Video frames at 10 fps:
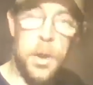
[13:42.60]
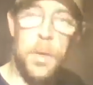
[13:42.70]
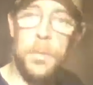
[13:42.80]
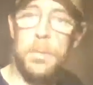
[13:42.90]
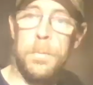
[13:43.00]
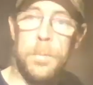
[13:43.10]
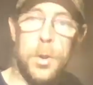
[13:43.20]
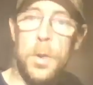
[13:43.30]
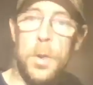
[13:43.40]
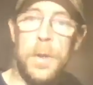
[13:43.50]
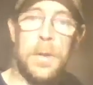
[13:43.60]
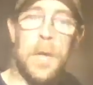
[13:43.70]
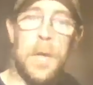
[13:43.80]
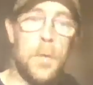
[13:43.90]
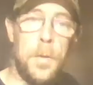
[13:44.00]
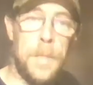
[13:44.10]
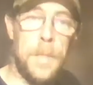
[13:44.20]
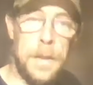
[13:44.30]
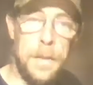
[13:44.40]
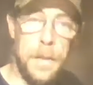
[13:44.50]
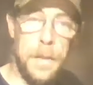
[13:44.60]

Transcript: coon. Coon is another good thing.